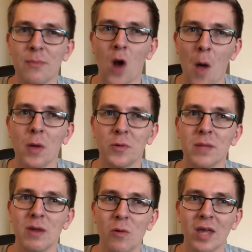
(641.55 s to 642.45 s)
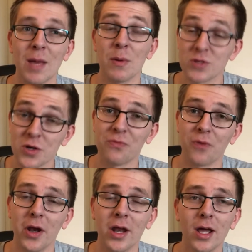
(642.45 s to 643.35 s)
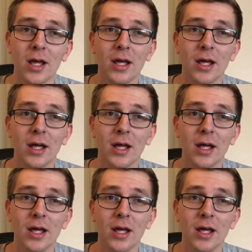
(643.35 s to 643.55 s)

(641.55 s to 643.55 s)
I probably would have been okay, but it was good fun.